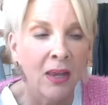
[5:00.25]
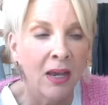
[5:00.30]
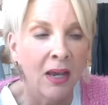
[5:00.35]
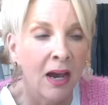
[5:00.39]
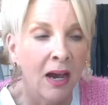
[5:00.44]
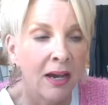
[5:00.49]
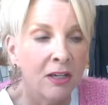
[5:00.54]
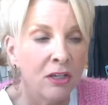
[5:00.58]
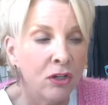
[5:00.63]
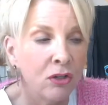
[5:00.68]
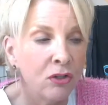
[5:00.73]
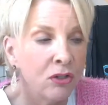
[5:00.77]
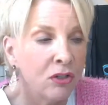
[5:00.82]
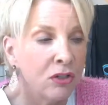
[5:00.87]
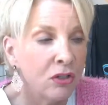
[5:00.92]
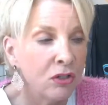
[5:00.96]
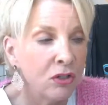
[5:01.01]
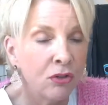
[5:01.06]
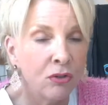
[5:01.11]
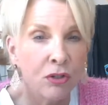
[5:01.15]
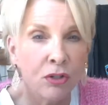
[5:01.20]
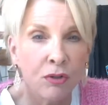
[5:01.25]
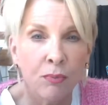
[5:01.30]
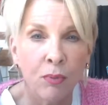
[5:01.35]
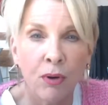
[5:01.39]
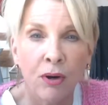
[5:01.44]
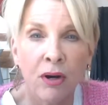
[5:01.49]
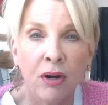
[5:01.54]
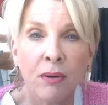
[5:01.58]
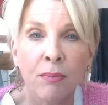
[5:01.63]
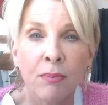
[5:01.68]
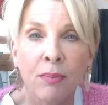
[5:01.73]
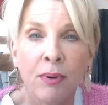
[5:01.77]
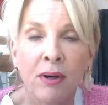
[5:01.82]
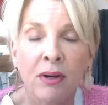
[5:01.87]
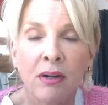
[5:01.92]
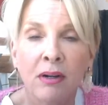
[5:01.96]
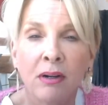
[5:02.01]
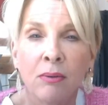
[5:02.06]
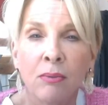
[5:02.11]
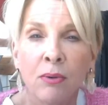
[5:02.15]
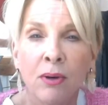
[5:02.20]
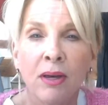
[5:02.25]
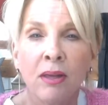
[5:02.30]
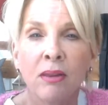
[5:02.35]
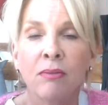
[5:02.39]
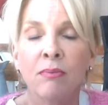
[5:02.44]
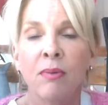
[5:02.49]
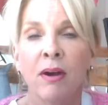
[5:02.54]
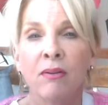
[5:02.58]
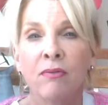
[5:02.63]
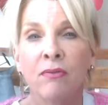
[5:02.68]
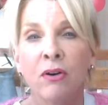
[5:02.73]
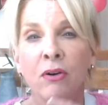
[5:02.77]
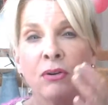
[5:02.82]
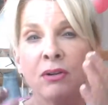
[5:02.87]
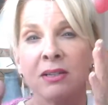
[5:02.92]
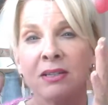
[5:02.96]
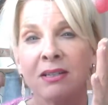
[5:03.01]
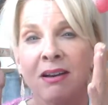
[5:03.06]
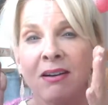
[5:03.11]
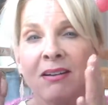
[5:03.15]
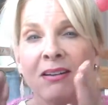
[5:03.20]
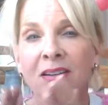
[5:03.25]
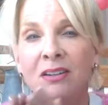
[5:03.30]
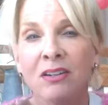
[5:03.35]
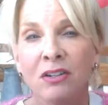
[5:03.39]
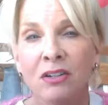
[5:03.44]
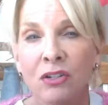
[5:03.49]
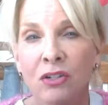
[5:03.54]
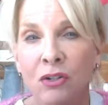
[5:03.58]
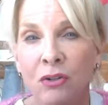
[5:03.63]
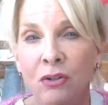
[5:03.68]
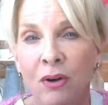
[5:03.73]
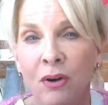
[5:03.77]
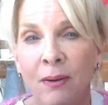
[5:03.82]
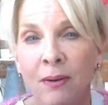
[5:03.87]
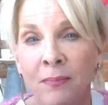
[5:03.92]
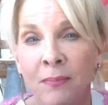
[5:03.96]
I use the Jewish prayer book with my focus on Yeshua